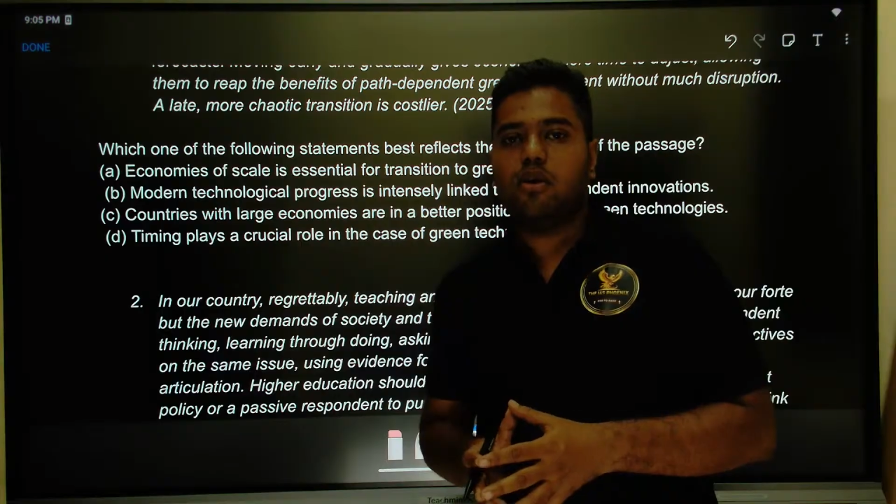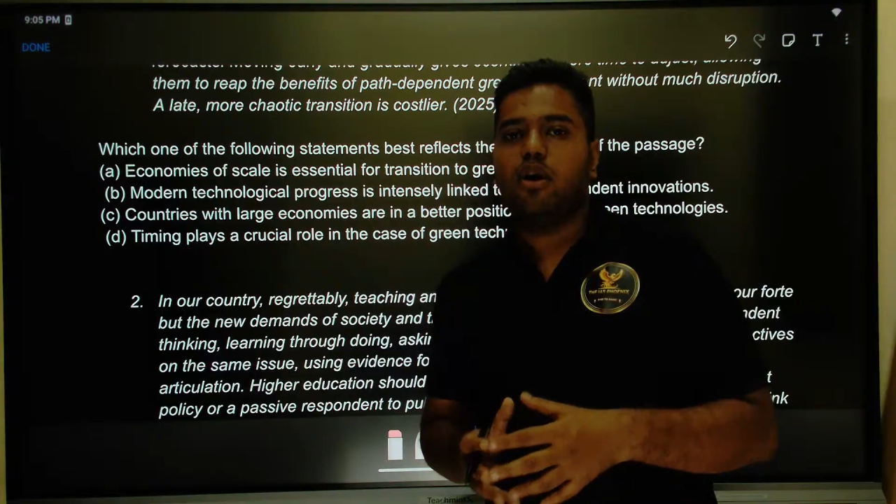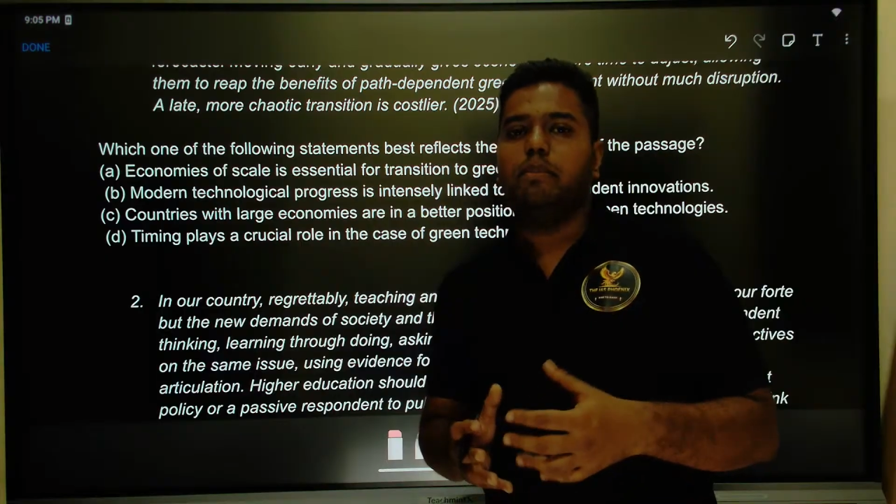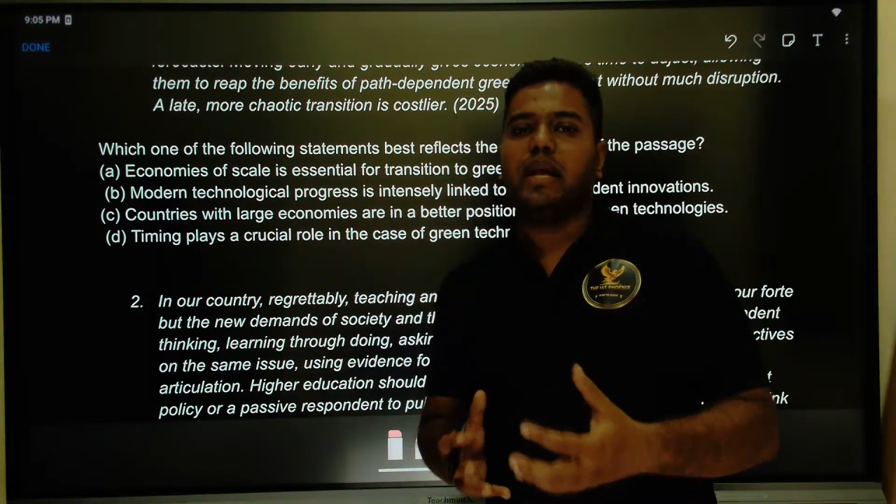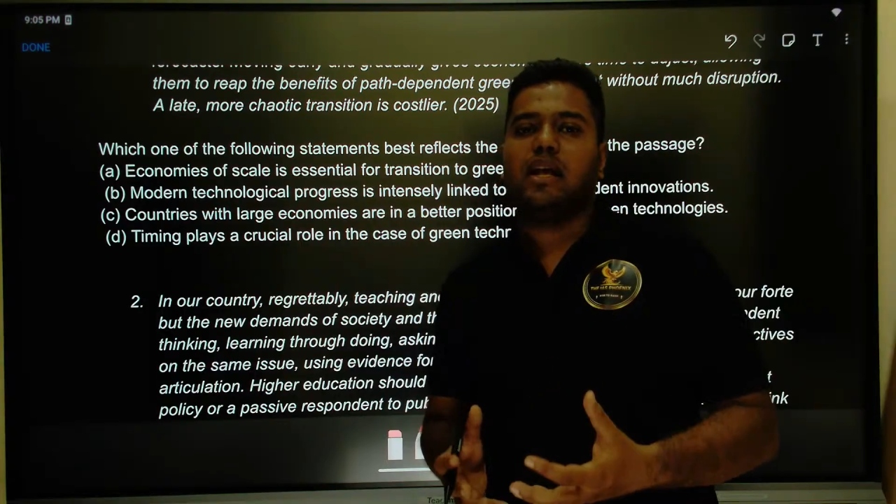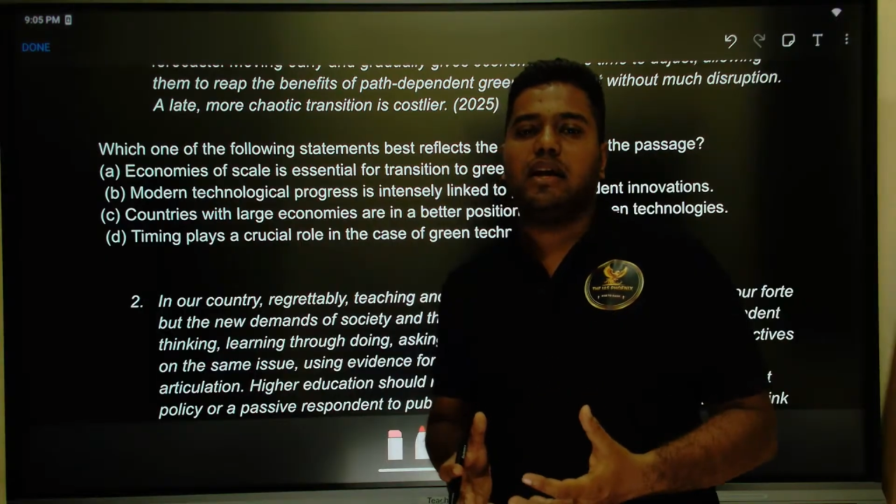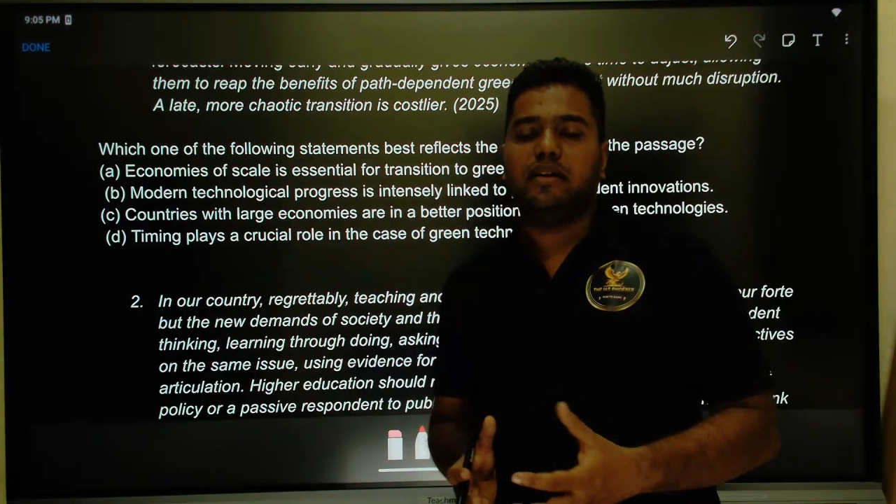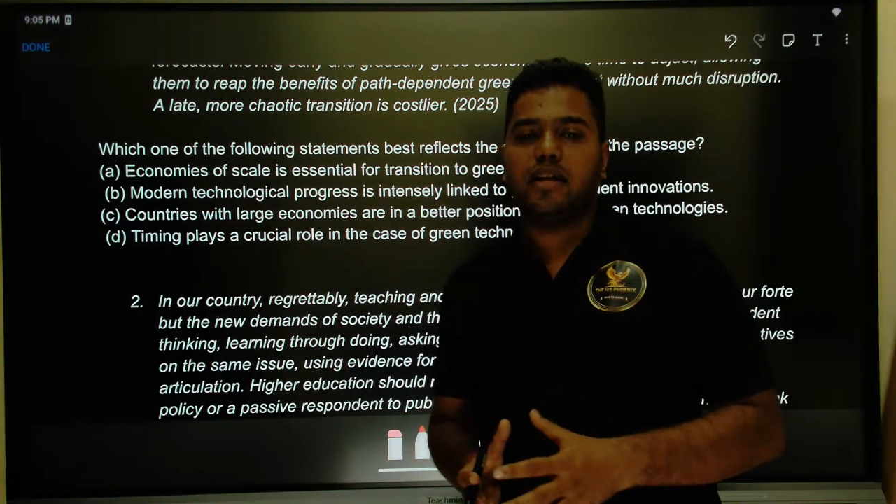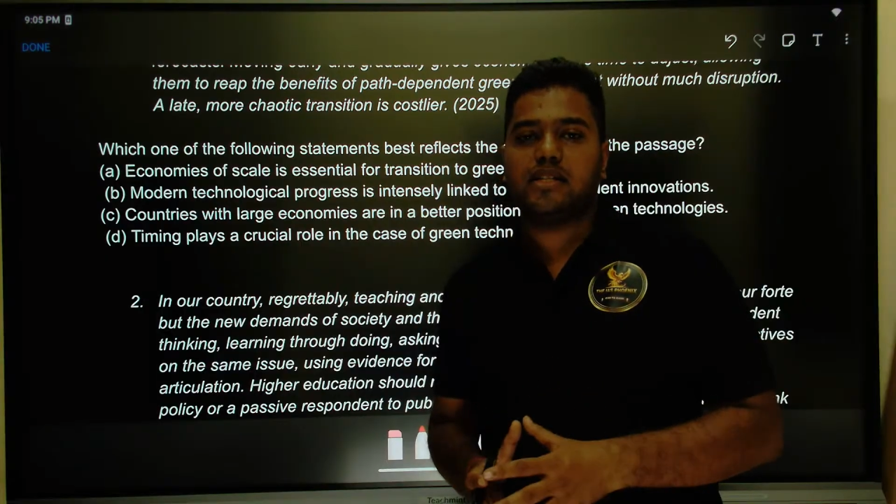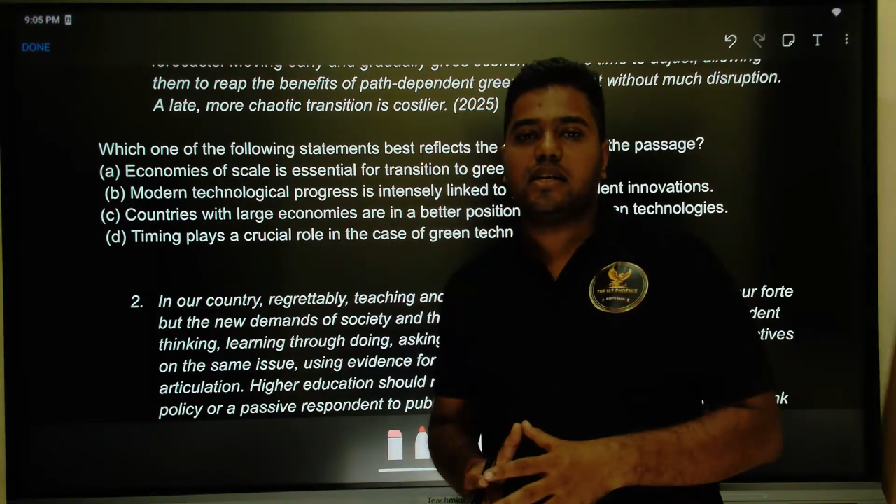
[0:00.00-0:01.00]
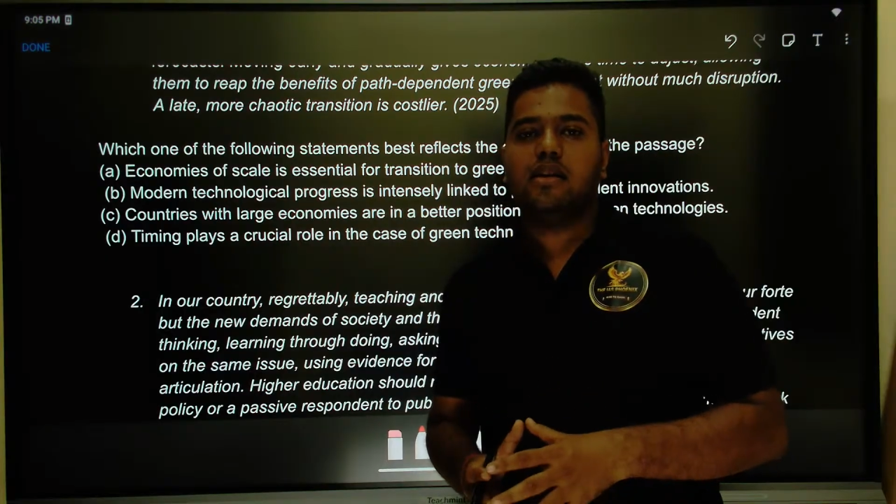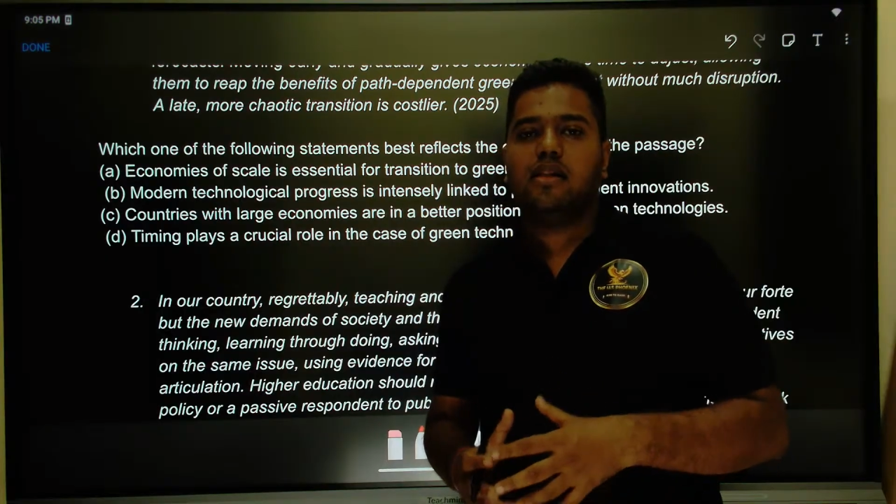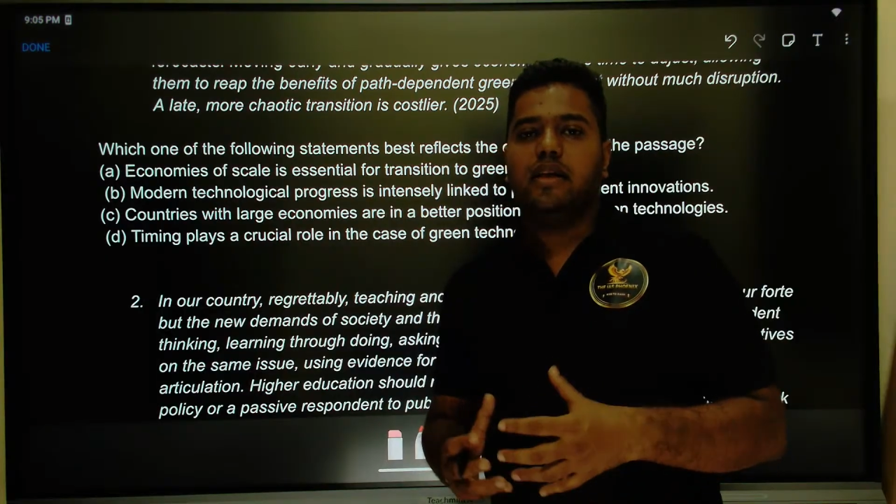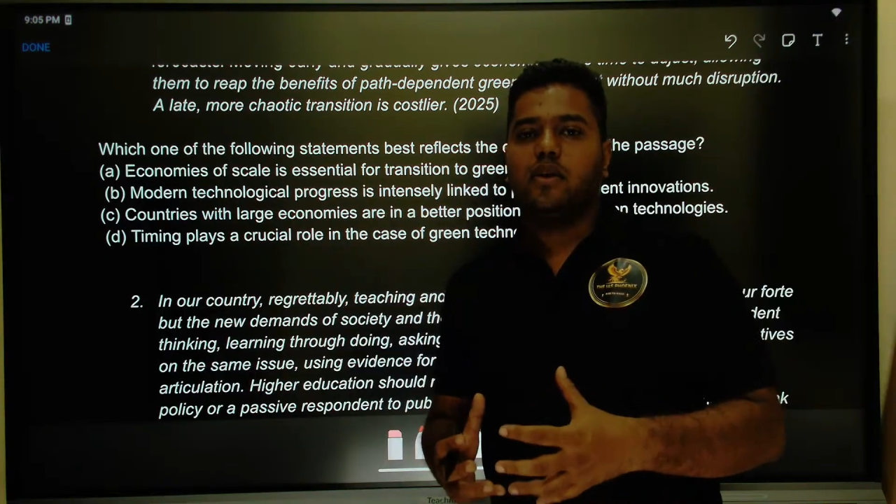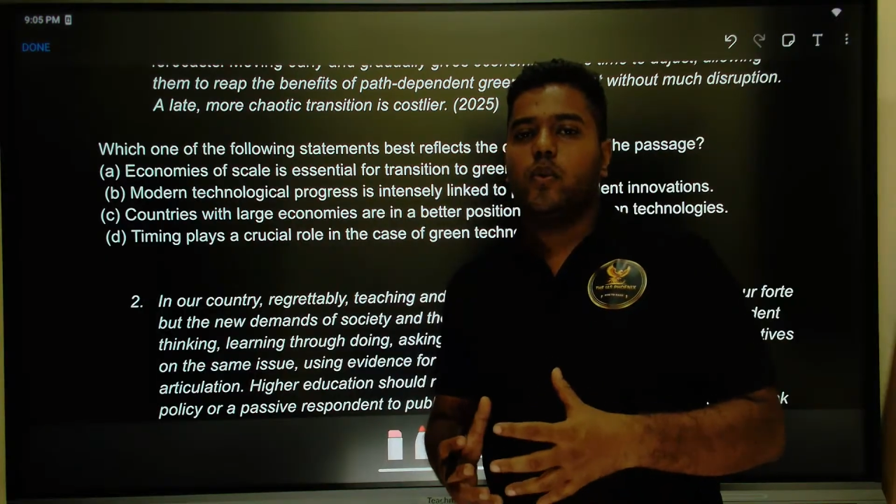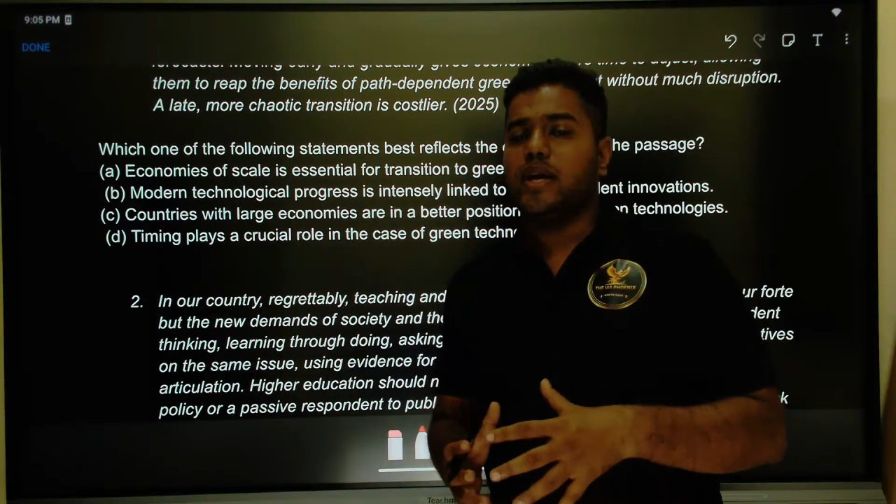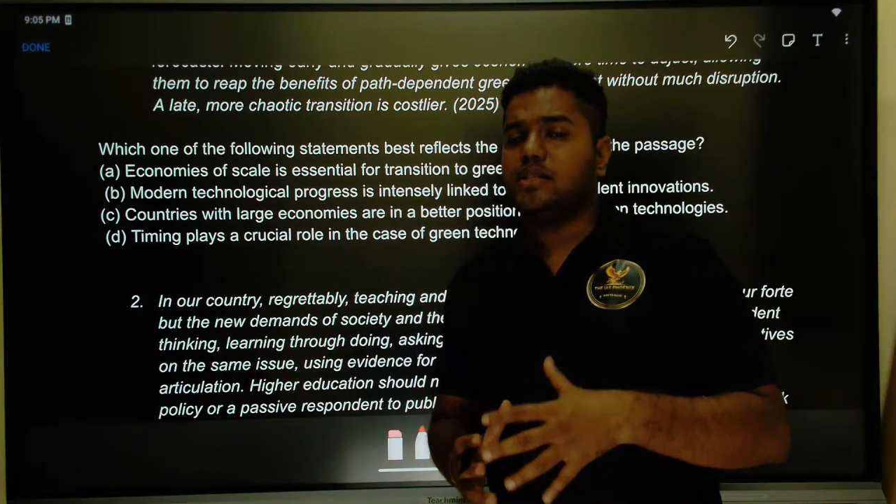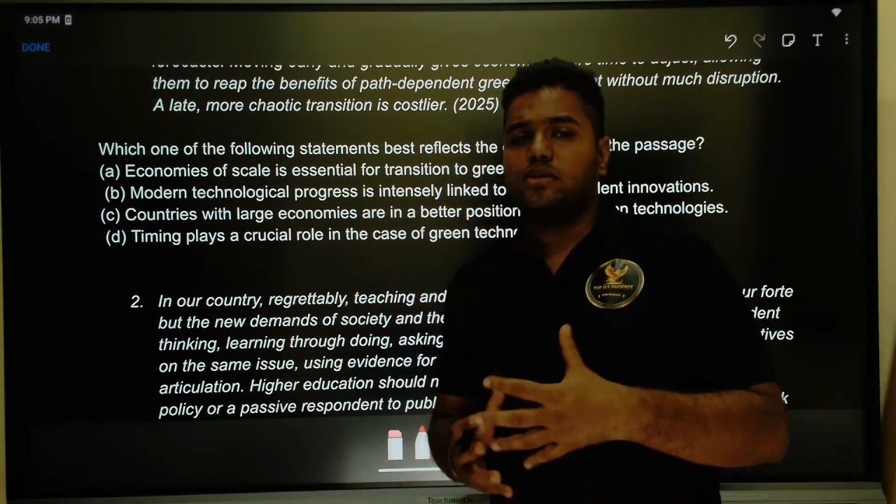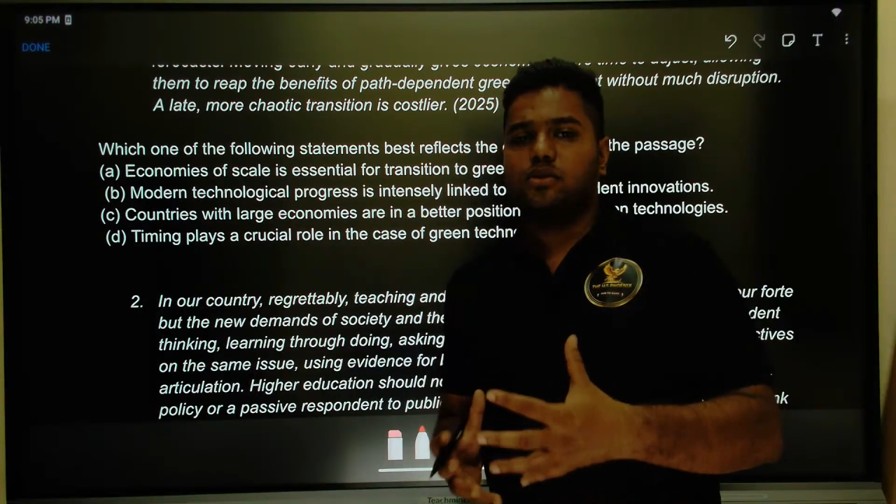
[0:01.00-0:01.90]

or big countries like US,